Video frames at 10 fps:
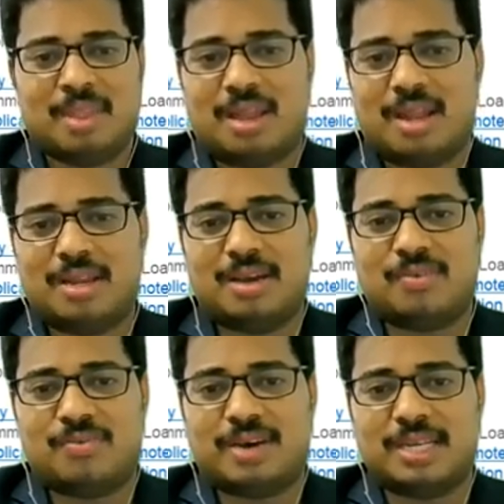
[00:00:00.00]
And
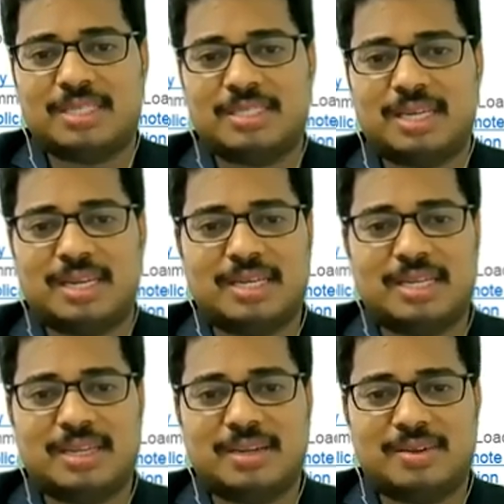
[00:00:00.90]
uh, function
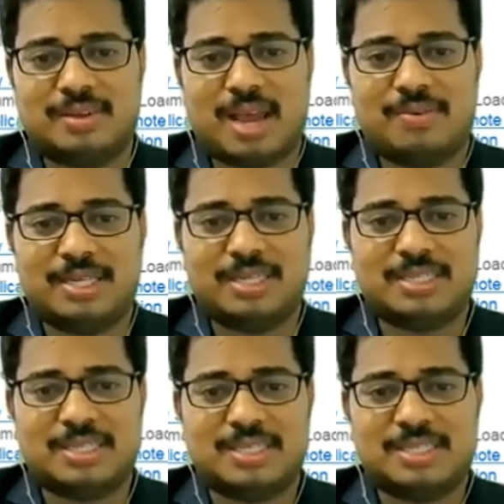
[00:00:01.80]
generator, yeah, we
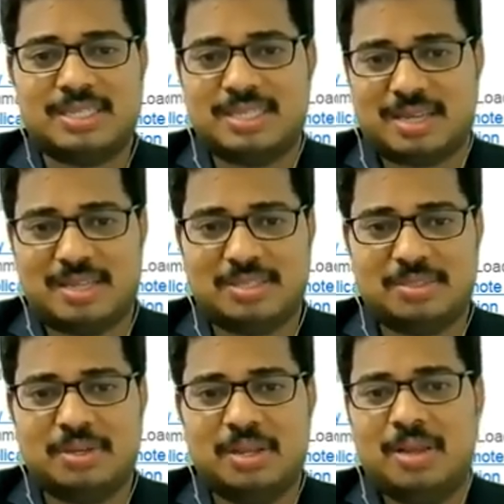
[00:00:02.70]
discussed this
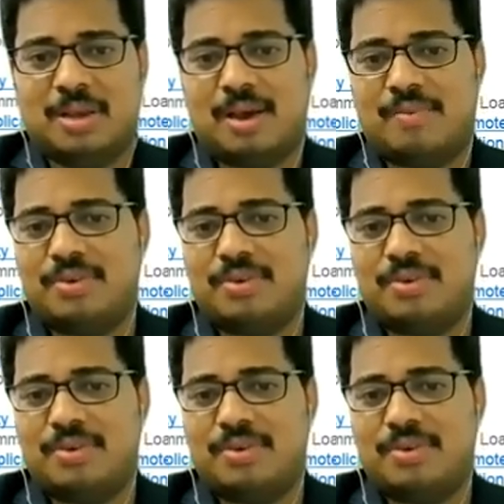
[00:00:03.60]
also uh,